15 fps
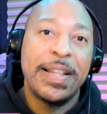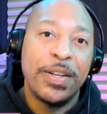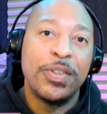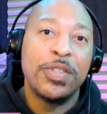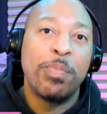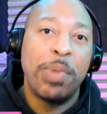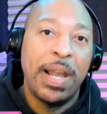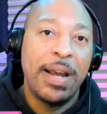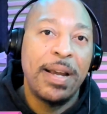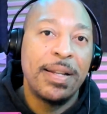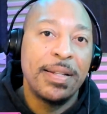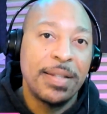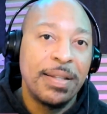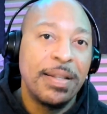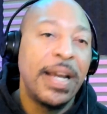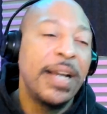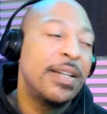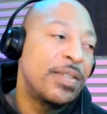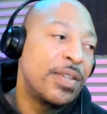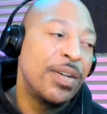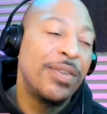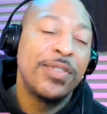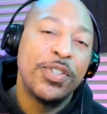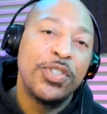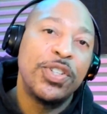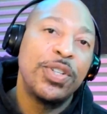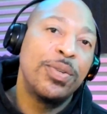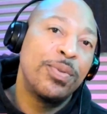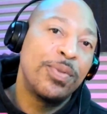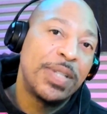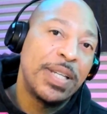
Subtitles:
those plans and they deserved the shoes.